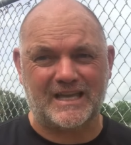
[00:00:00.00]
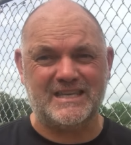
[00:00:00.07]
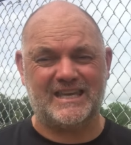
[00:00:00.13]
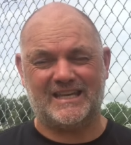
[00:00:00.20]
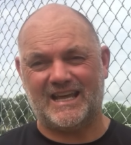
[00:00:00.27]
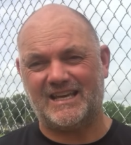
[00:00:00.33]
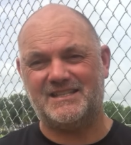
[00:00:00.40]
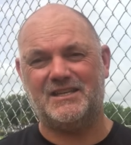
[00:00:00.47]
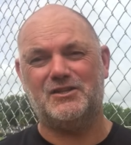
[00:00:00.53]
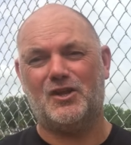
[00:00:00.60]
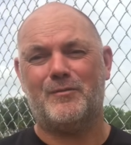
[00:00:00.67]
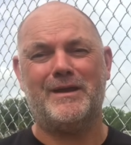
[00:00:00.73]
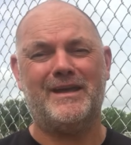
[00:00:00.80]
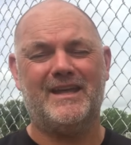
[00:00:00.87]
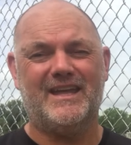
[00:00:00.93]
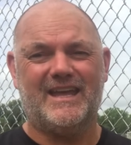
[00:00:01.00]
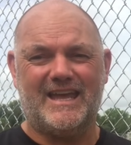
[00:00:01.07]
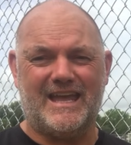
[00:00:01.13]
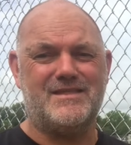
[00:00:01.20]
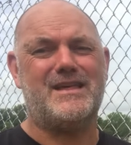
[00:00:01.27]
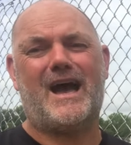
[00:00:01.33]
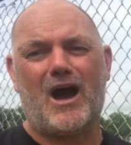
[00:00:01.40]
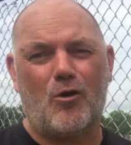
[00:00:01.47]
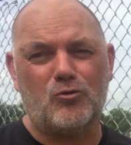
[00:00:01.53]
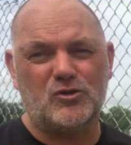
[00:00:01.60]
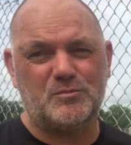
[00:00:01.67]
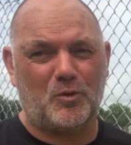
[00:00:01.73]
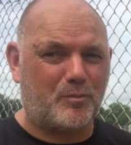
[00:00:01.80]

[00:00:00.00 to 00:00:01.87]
and you can actually do it in the house.